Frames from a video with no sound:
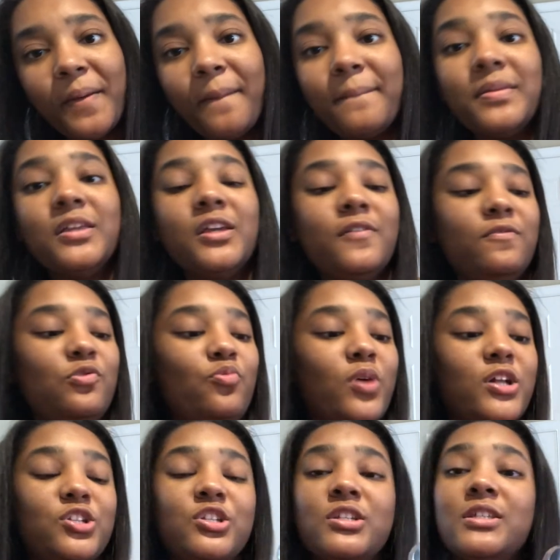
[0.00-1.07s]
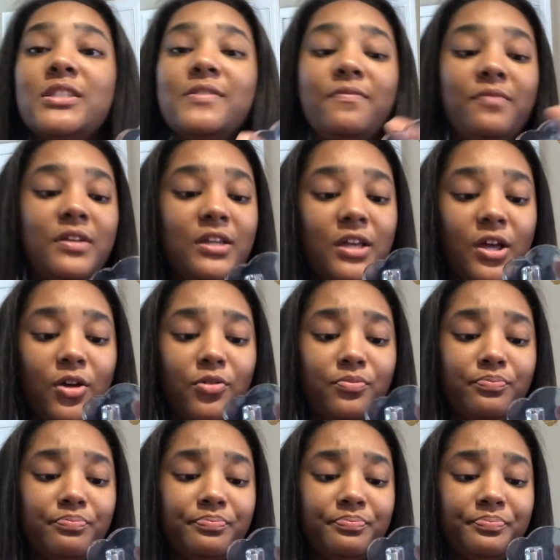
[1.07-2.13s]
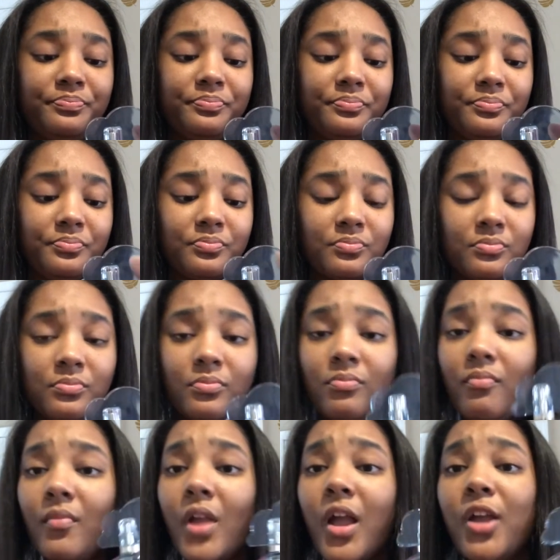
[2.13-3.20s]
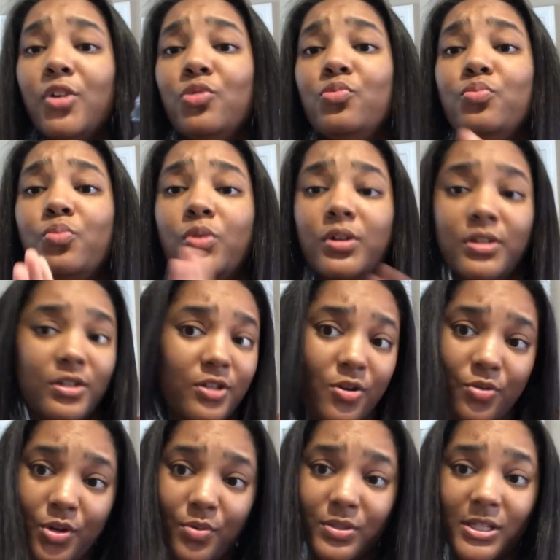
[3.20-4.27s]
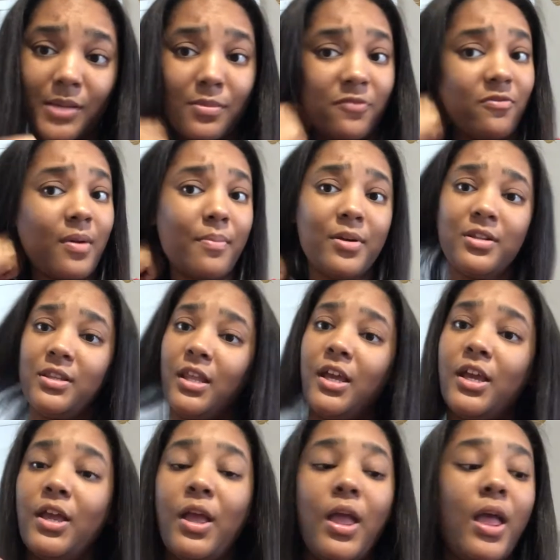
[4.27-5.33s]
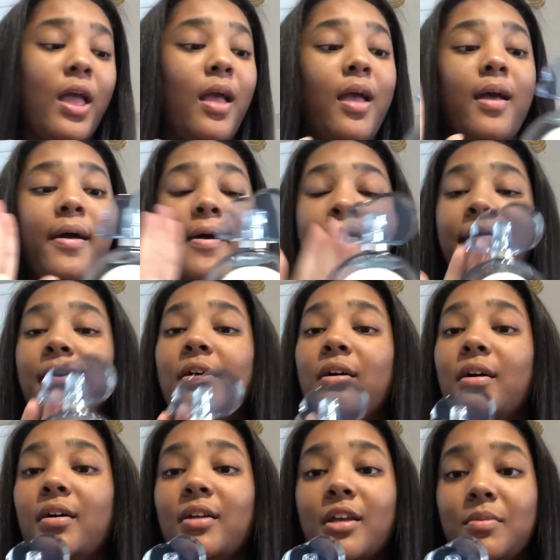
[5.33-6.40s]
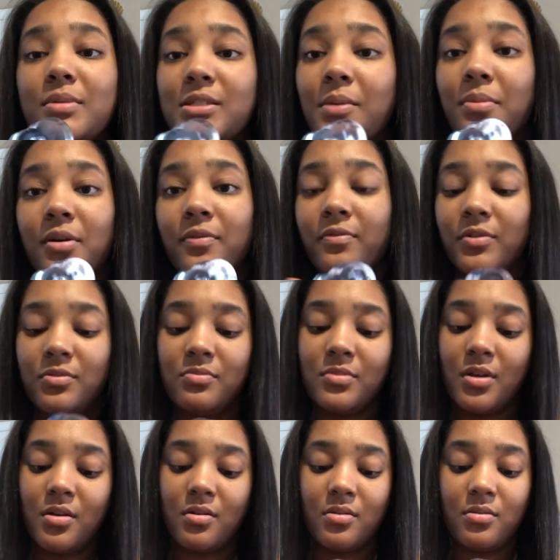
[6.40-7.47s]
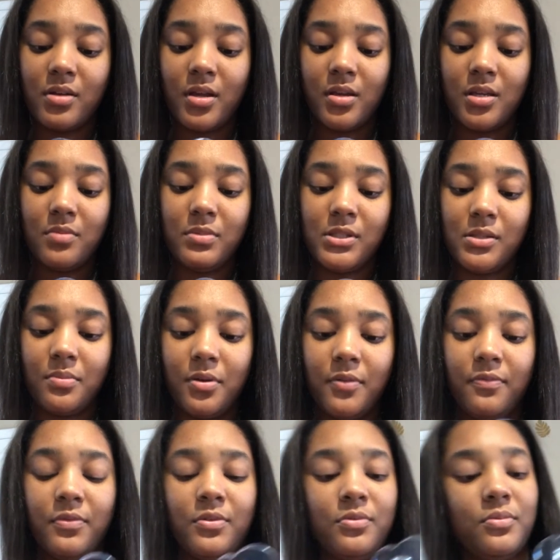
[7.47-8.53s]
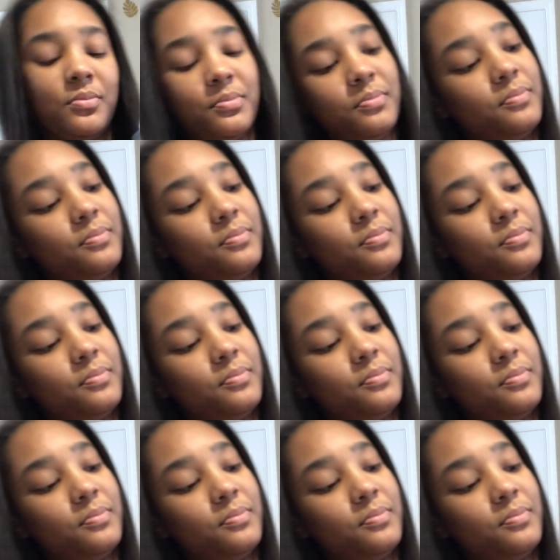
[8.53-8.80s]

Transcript: But yeah, if you're watching this video and you don't know what to get me for my birthday, give me some perfume, y'all. Okay, give me some perfume.